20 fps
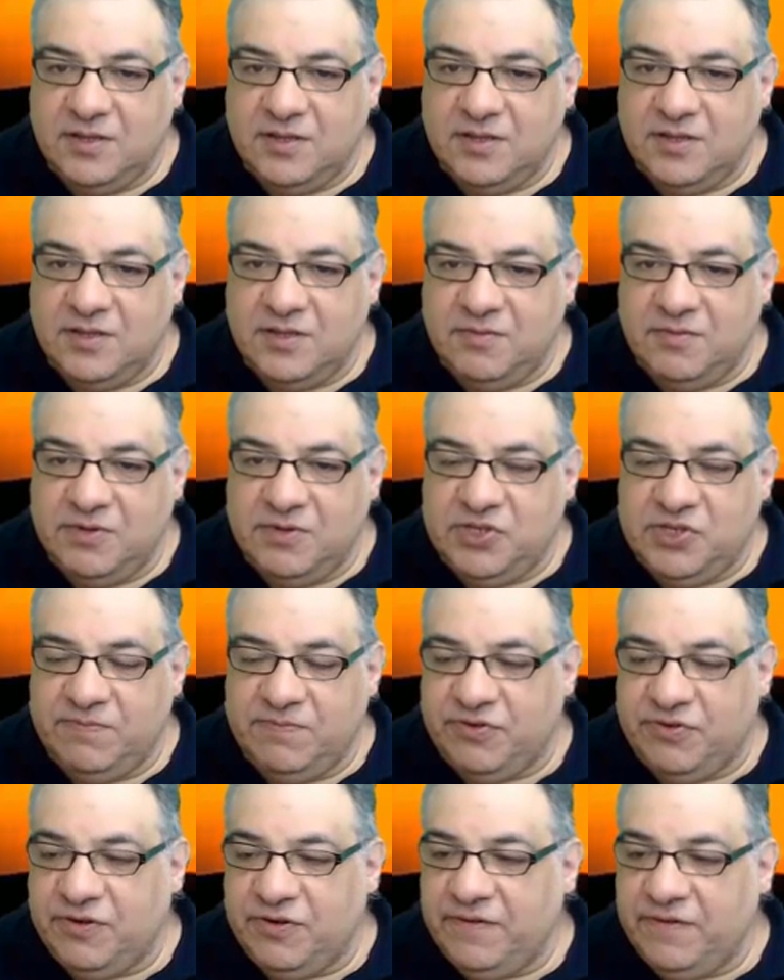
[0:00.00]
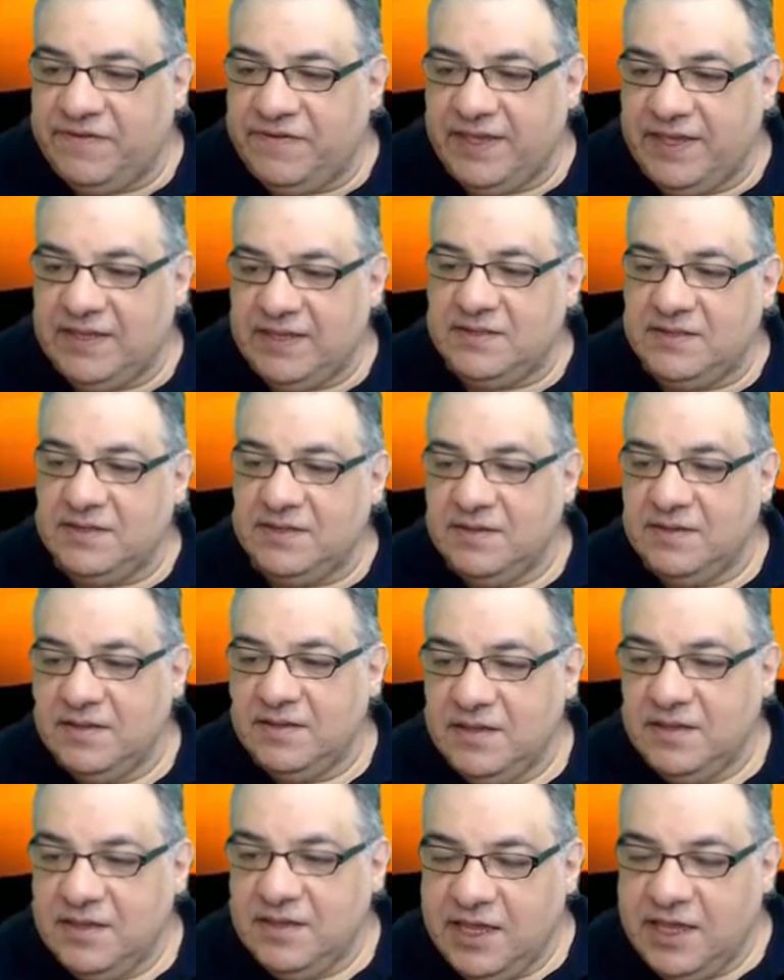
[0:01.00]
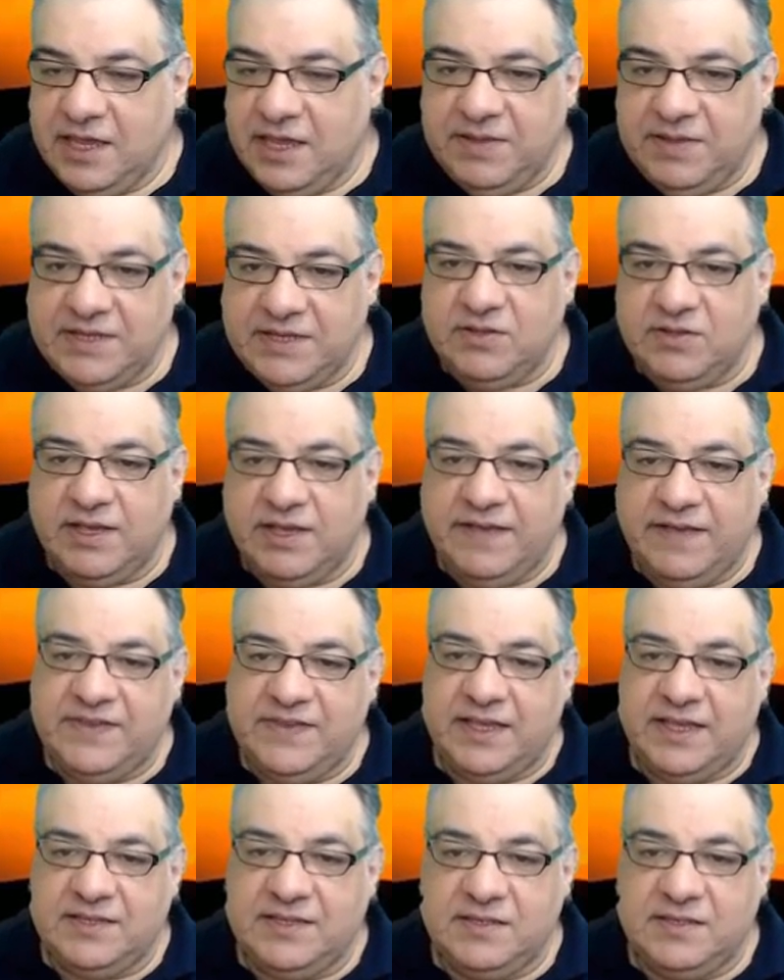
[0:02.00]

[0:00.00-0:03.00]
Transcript: which improves things. He plays knight f six.